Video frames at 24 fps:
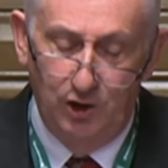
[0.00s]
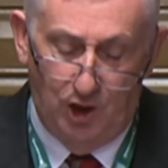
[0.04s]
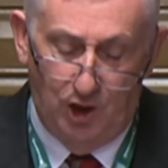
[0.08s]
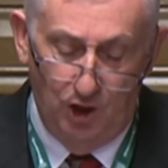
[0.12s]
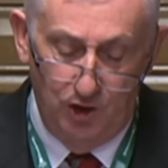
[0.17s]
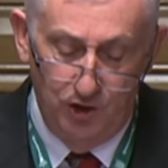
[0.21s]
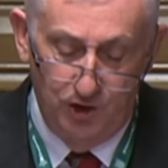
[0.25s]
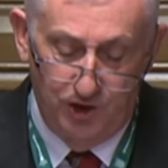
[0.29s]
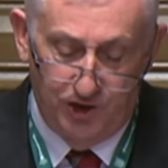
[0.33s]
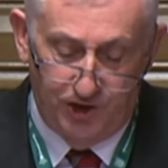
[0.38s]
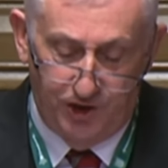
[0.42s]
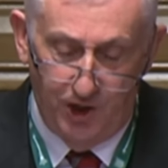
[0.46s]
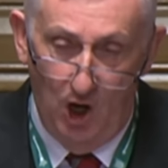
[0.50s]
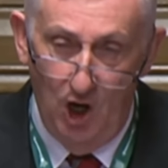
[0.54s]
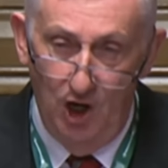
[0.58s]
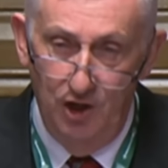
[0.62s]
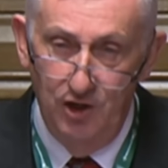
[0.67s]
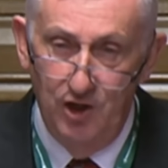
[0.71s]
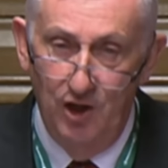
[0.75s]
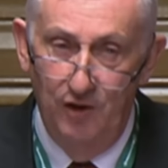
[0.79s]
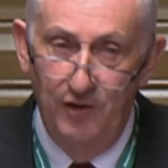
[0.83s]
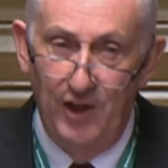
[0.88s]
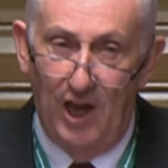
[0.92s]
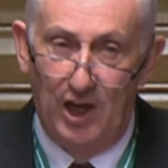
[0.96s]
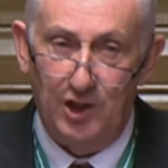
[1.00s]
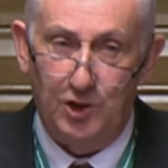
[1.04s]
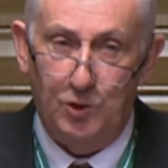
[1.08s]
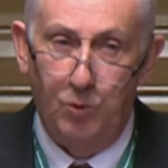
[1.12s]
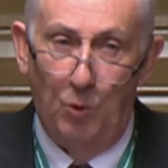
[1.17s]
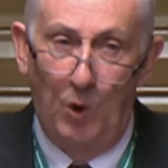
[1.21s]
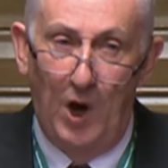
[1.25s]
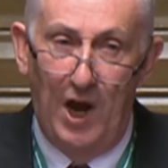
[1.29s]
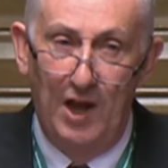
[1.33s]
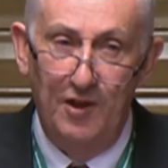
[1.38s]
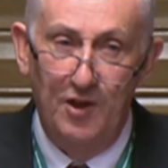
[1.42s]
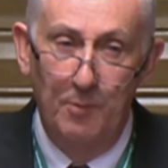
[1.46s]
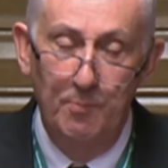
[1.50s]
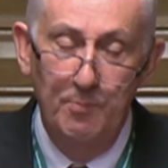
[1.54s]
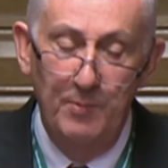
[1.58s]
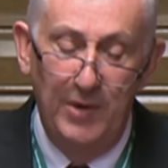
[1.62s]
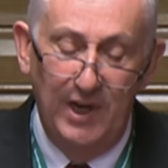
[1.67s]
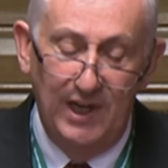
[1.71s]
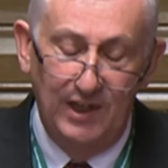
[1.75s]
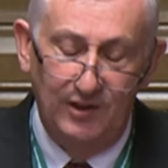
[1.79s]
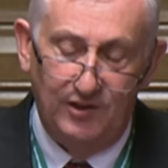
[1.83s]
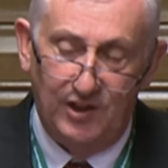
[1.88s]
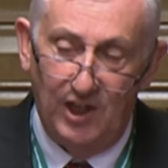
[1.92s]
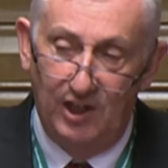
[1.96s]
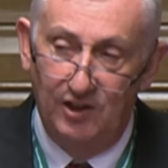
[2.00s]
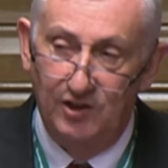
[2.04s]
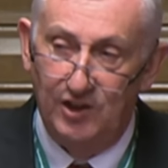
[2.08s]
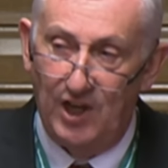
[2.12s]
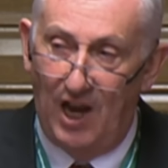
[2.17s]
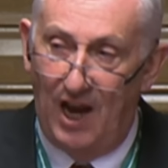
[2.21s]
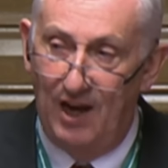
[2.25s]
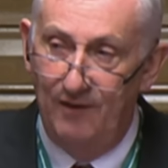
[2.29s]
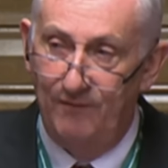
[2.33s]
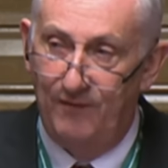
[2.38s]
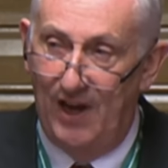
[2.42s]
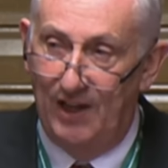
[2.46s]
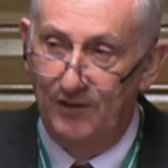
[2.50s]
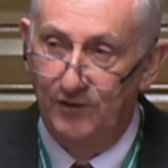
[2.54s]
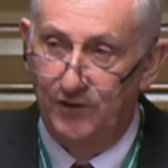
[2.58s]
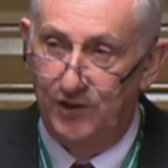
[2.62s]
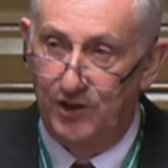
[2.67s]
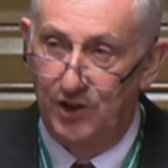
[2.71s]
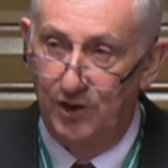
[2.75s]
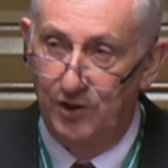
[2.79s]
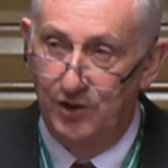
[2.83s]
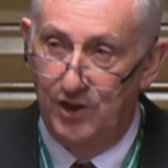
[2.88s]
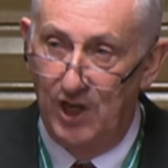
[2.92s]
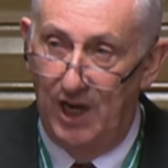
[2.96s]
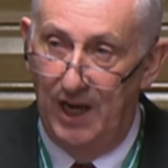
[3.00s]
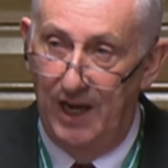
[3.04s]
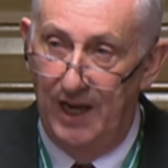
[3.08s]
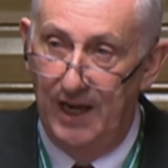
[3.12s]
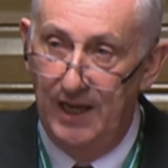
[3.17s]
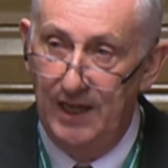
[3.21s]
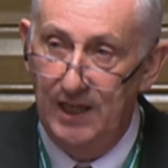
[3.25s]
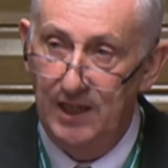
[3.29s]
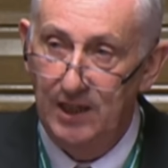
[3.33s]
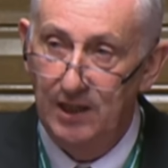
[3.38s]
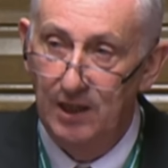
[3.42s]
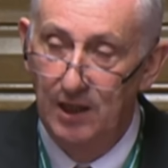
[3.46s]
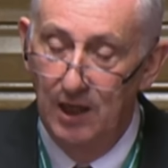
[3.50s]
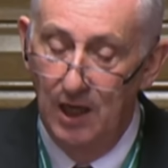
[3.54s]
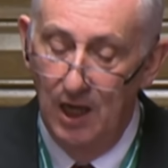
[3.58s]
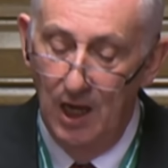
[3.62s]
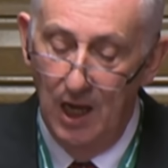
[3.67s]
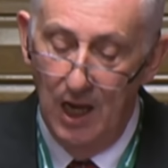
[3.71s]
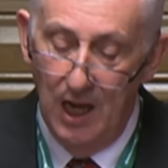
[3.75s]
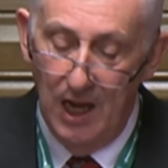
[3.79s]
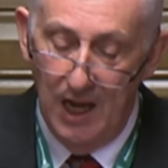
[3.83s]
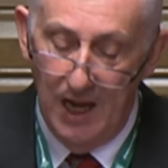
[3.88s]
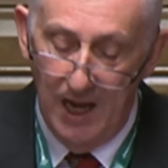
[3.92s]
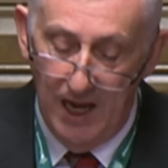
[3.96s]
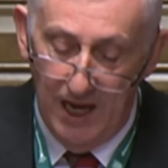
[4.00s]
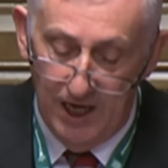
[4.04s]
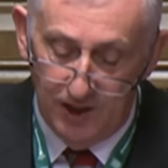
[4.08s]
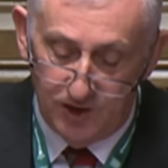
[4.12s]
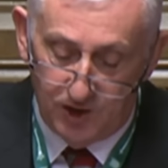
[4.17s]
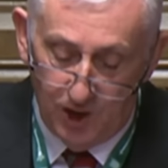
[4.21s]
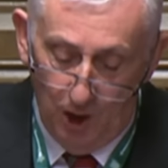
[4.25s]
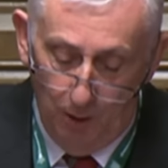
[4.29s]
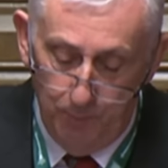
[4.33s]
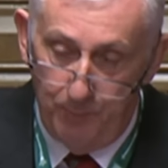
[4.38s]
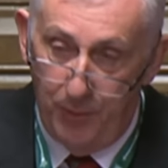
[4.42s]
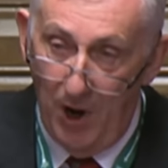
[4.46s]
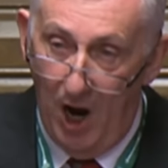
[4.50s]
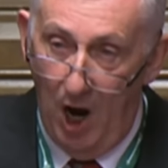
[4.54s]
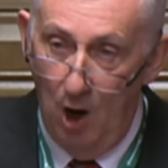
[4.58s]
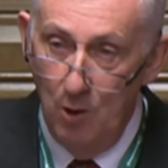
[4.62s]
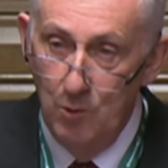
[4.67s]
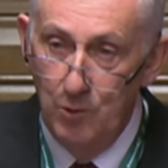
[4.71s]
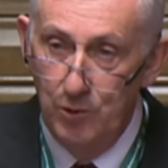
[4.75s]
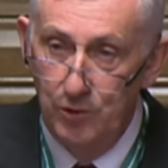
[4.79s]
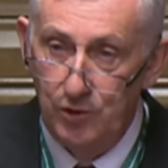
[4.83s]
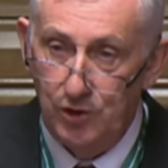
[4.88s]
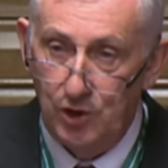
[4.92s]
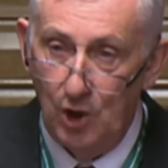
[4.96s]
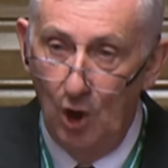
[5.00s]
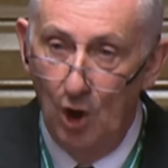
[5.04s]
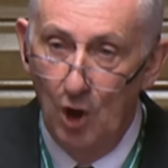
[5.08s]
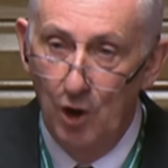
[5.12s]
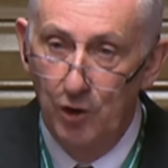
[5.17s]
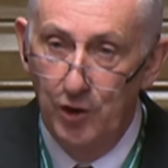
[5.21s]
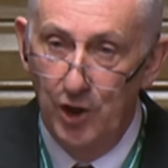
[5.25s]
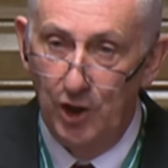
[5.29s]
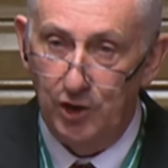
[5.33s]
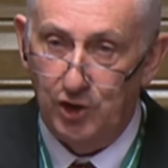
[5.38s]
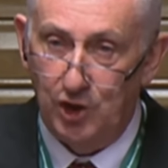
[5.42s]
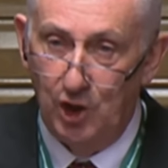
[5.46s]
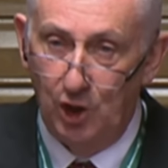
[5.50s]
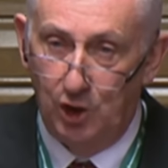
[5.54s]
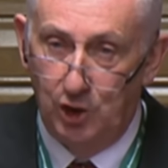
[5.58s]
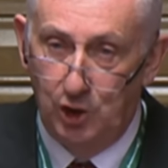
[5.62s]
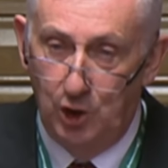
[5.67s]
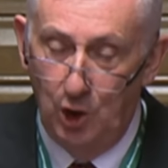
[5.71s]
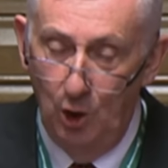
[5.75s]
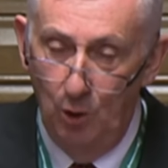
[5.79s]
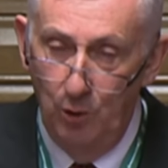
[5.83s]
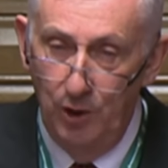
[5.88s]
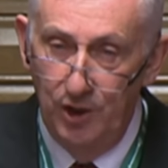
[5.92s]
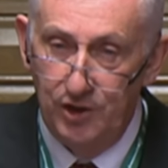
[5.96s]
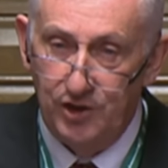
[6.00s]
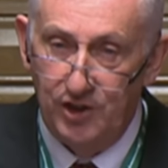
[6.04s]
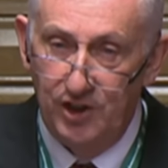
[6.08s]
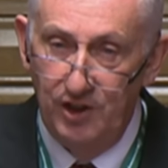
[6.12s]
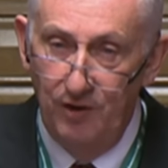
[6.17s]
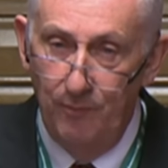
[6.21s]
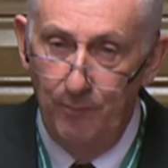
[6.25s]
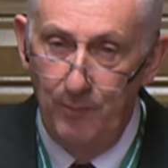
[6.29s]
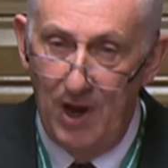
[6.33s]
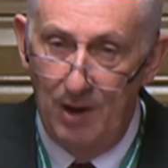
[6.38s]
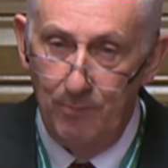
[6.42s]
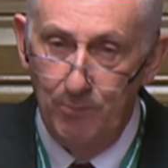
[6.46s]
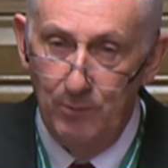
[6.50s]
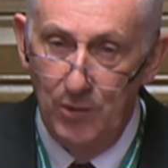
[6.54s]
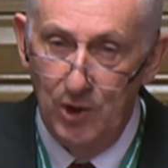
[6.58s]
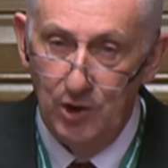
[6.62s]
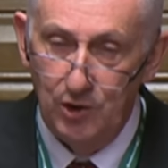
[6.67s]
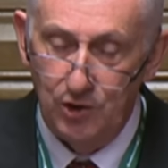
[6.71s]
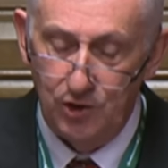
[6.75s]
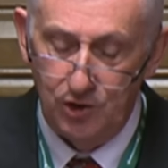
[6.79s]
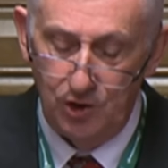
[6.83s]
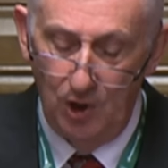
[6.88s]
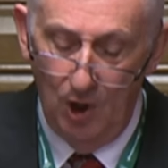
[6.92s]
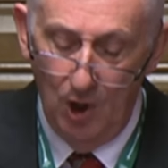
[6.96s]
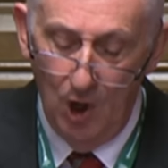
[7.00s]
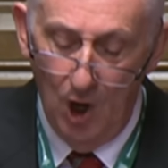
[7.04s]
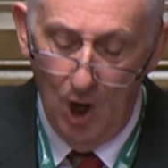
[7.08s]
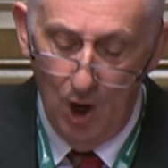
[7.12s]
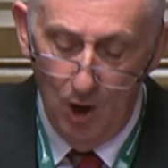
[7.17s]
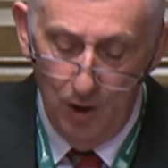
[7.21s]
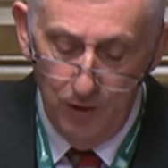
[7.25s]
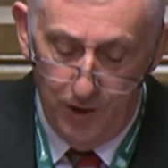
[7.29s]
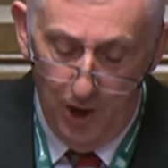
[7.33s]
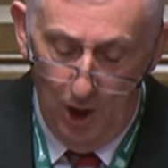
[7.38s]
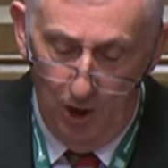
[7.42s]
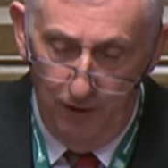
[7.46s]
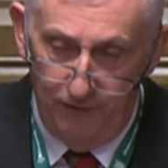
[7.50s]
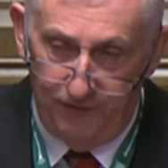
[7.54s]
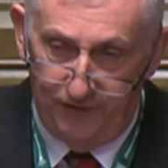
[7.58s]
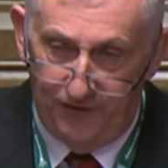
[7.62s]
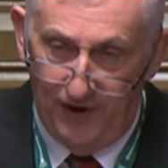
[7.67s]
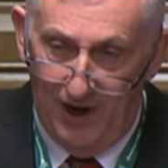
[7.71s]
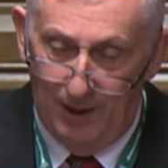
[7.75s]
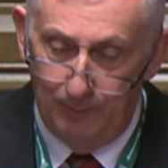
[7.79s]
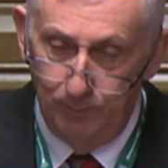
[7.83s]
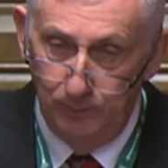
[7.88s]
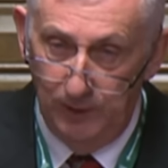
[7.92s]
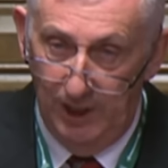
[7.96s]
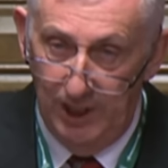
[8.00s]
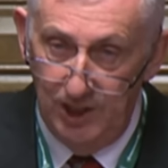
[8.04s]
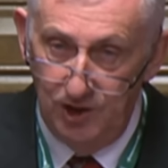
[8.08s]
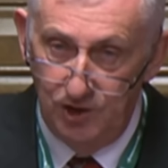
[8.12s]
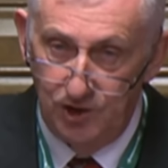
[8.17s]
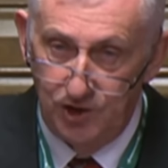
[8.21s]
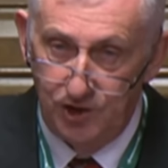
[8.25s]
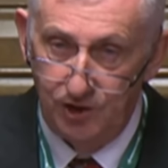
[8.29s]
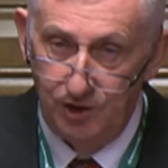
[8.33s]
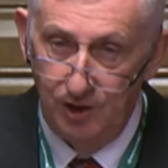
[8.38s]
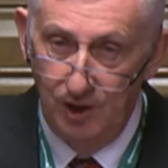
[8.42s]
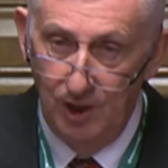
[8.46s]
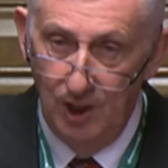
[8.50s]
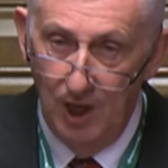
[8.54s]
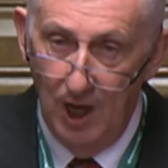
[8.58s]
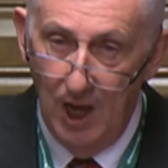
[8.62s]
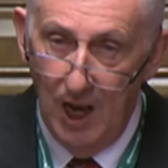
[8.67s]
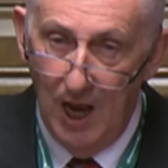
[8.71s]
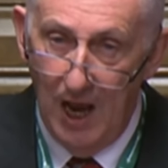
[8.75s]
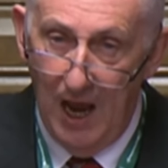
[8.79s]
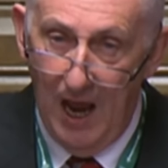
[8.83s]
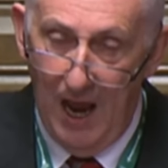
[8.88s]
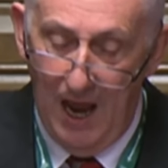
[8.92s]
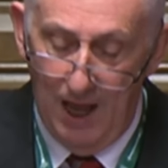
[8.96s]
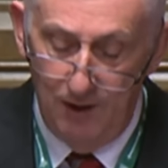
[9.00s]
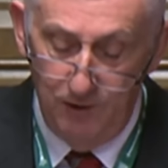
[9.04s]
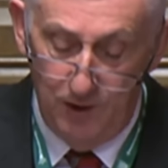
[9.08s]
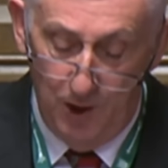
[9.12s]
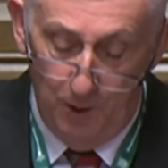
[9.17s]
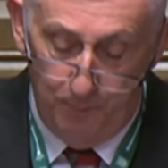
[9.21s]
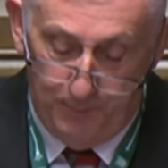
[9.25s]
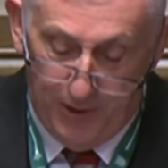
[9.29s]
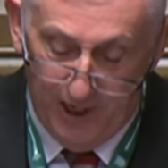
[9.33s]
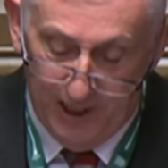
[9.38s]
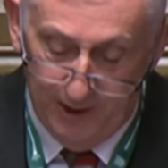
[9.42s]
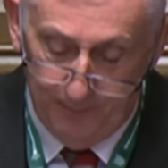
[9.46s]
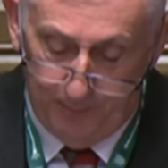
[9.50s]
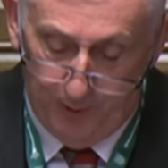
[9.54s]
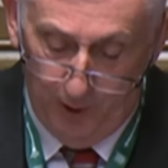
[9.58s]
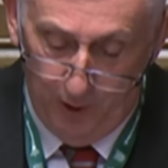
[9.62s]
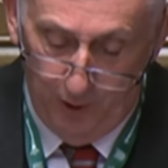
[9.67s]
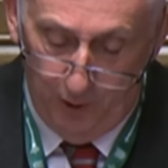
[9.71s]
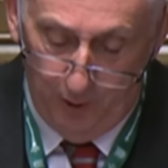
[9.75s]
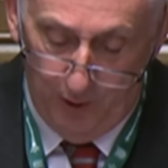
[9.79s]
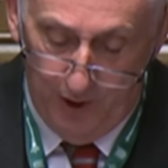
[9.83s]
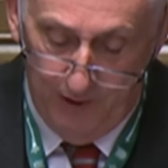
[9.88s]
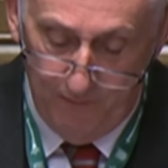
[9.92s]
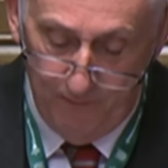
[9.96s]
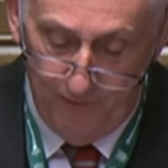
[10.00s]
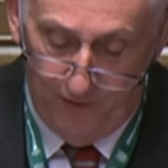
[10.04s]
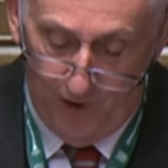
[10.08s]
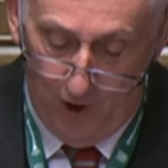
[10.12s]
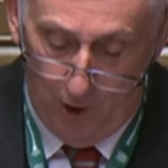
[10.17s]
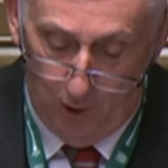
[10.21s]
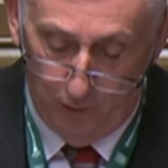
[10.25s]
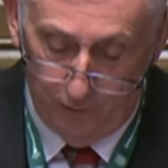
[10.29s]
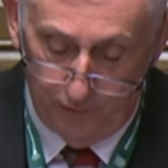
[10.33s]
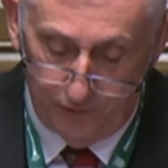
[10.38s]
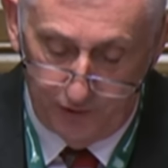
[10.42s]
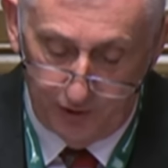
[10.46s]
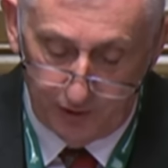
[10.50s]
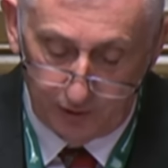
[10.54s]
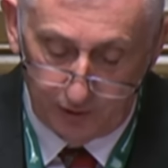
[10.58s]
concerned, and that's why the meetings I've had today is about the security of members, their families, and the people that are involved.